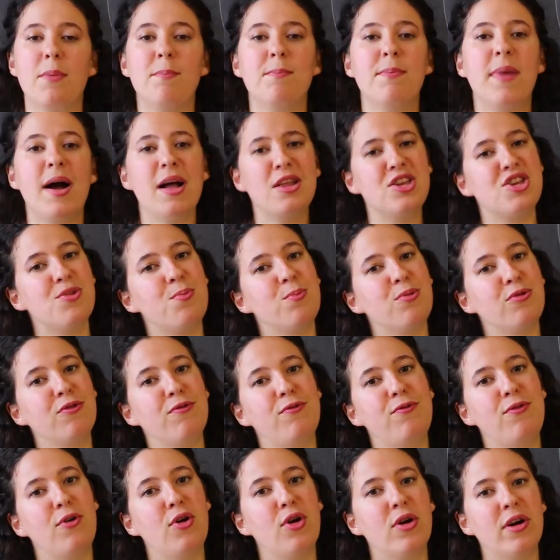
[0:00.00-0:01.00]
I much
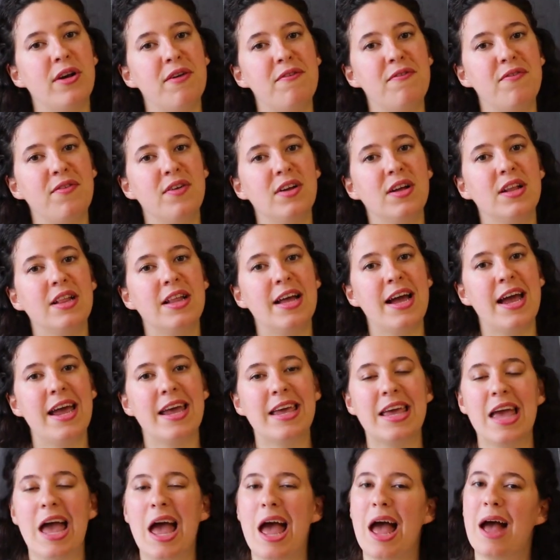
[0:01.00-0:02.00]
prefer, I feel
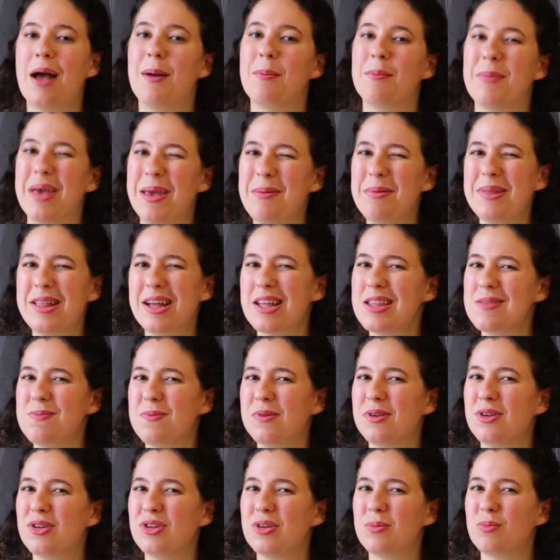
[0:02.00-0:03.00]
like, maybe
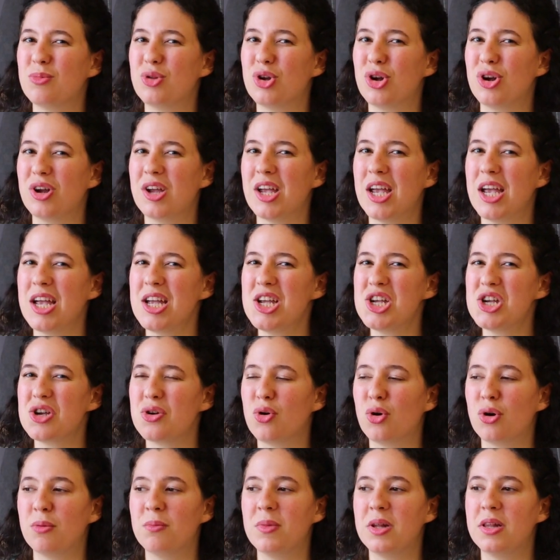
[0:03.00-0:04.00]
that's because I'm Turkish
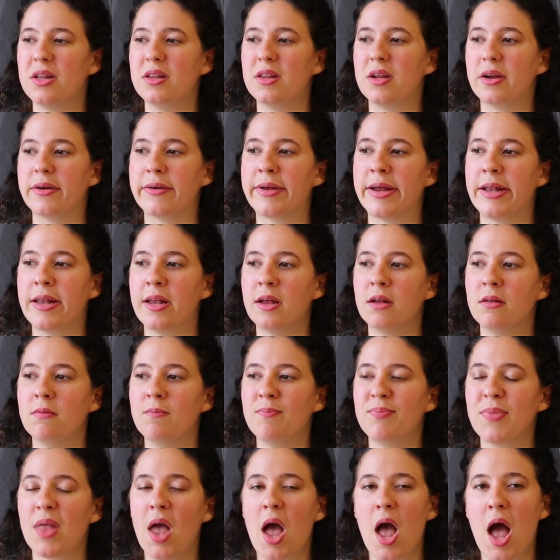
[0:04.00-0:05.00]
or
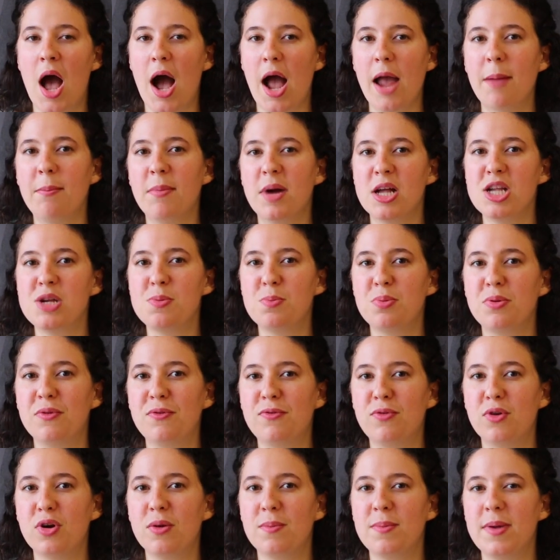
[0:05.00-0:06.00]
Mediterranean, I much
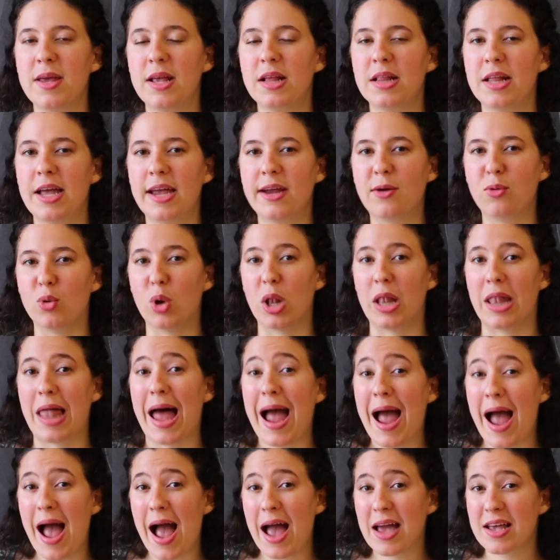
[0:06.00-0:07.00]
prefer being like
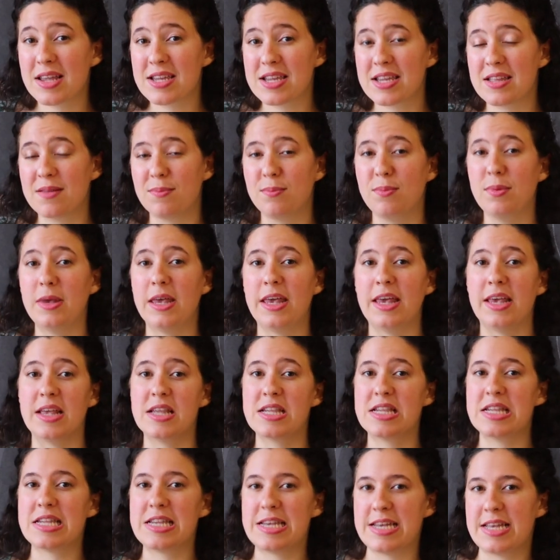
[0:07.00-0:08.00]
relaxed, being
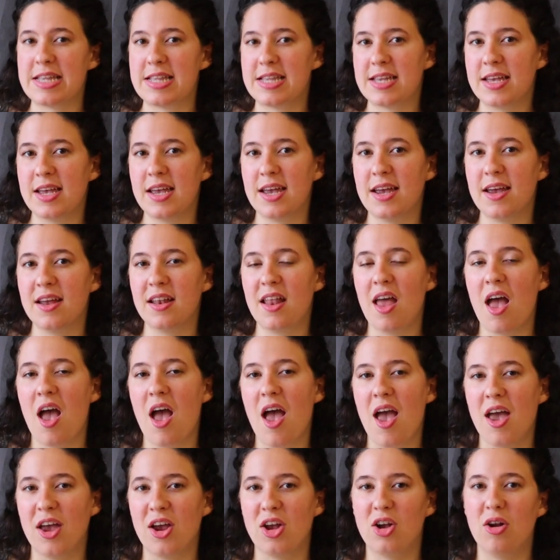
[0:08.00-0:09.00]
seated,
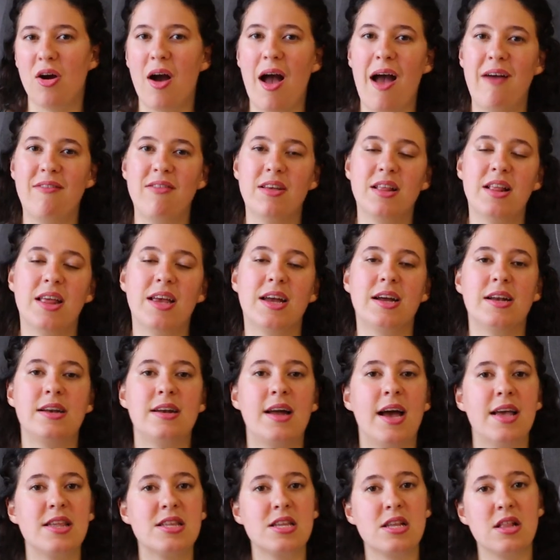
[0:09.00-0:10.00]
you know, having like a
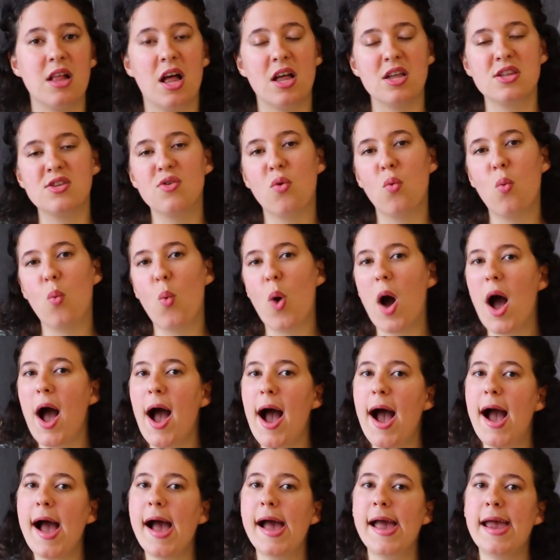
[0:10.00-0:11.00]
nice glass of
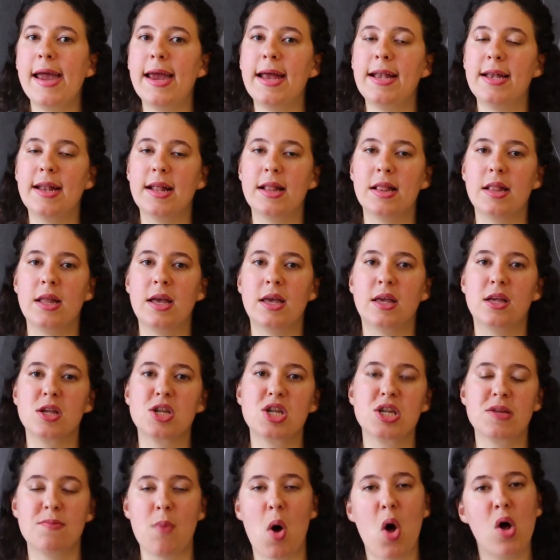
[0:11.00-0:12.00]
wine and like a
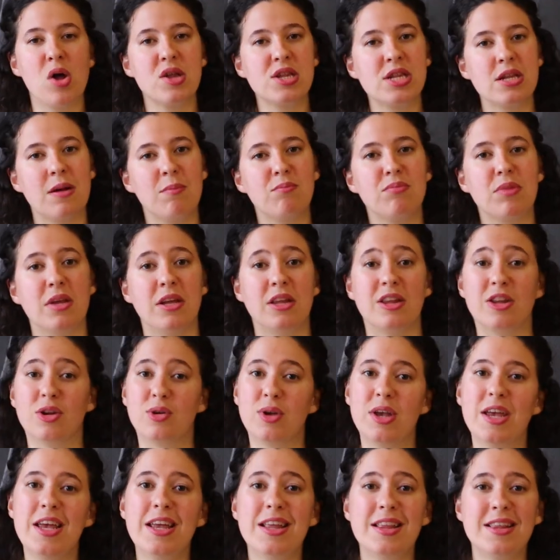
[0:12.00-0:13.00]
small something
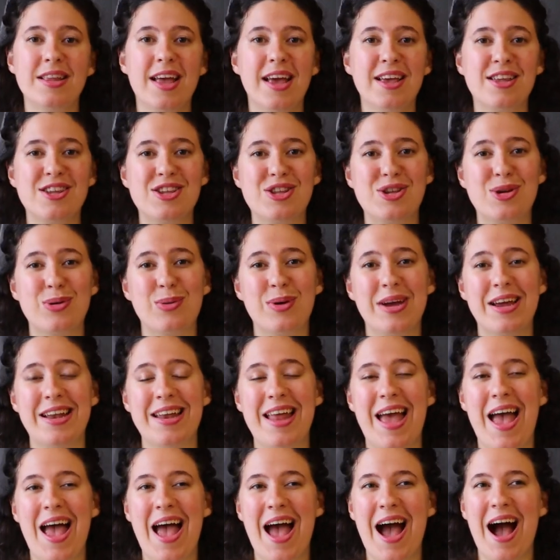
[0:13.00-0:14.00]
to eat next to
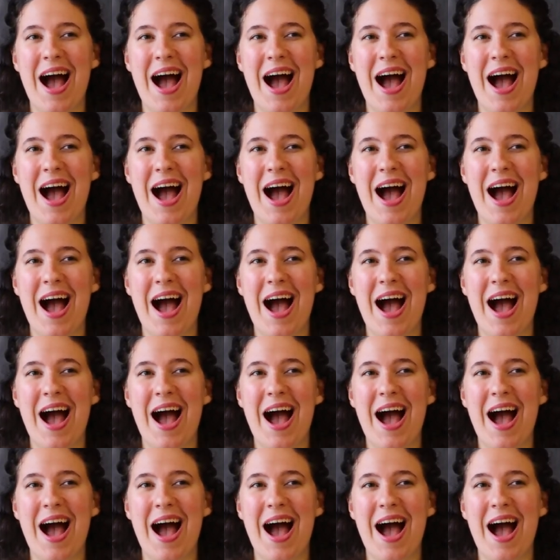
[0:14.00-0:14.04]
it.